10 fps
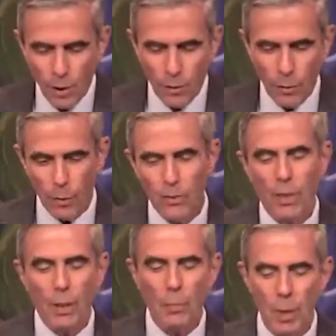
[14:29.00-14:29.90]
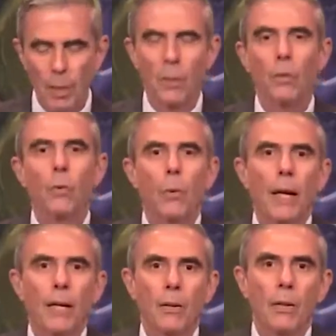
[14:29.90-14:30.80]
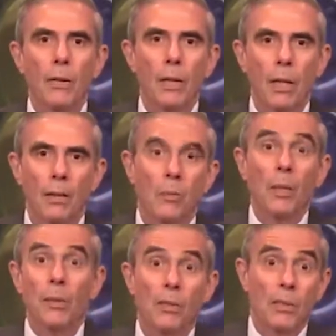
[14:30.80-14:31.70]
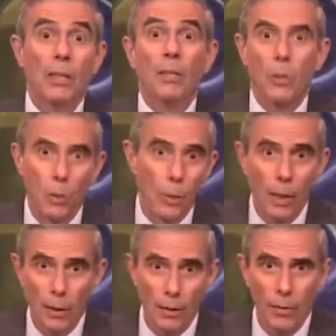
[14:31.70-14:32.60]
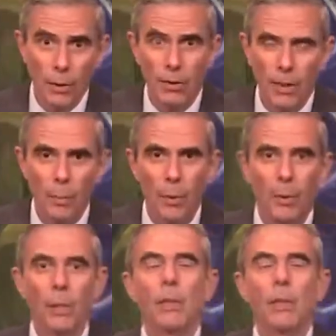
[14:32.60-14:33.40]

for some greater experience in a career, for example,